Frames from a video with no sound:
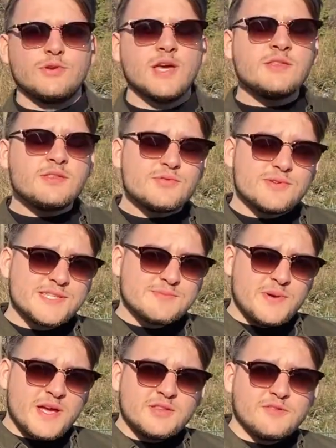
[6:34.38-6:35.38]
get the
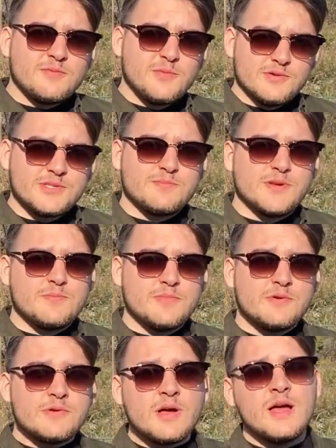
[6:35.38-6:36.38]
respect of most
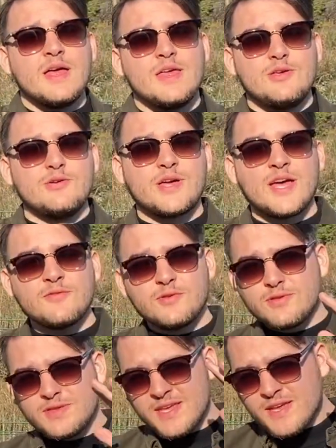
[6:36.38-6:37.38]
people, you have to
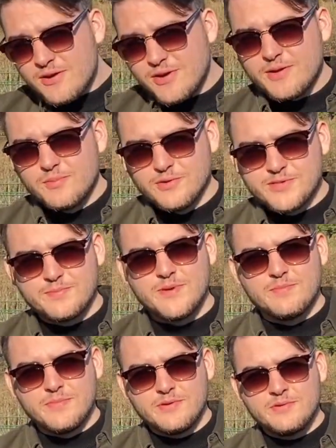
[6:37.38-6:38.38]
think like most
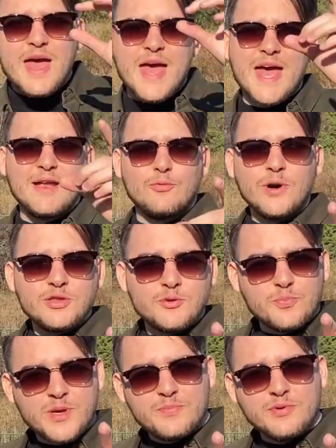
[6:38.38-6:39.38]
people. And what do
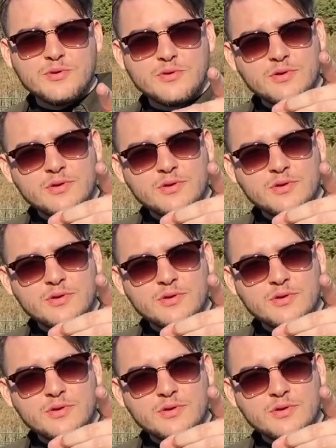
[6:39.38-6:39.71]
people